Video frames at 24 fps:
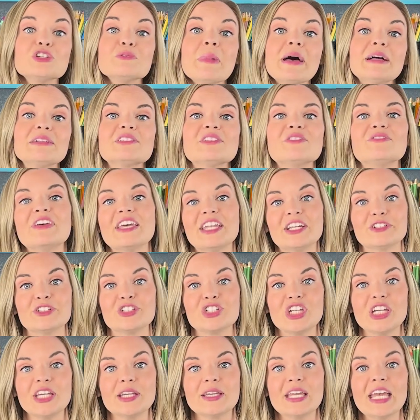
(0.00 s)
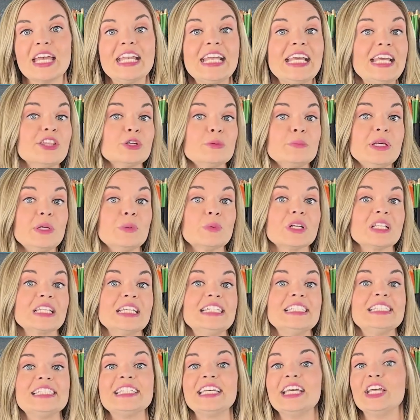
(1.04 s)
amounts of energy can either be
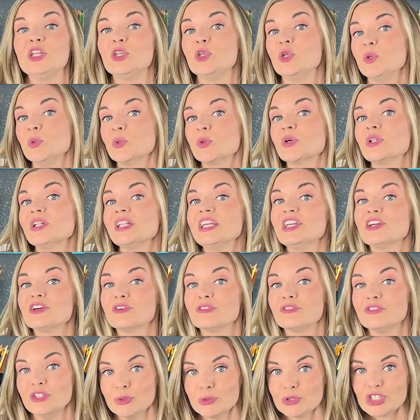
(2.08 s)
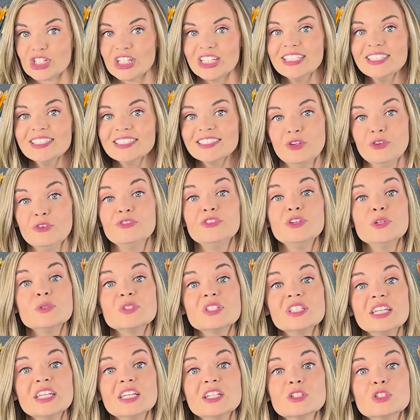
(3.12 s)
released in nuclear fusion,
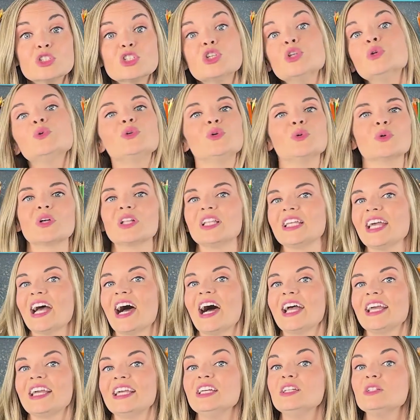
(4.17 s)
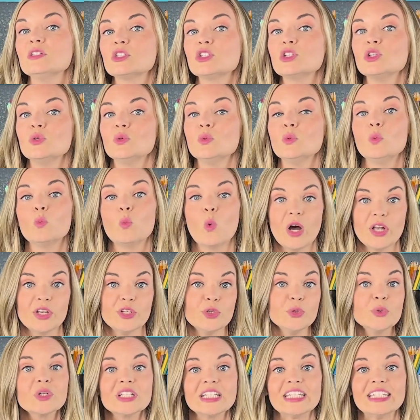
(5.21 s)
fusing two nuclei into one
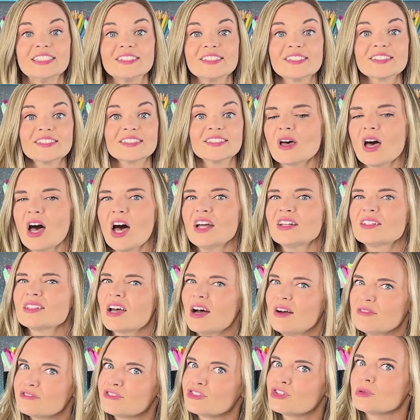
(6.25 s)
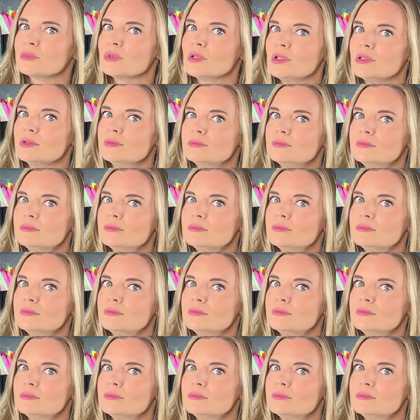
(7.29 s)
nucleus, uncomfortable,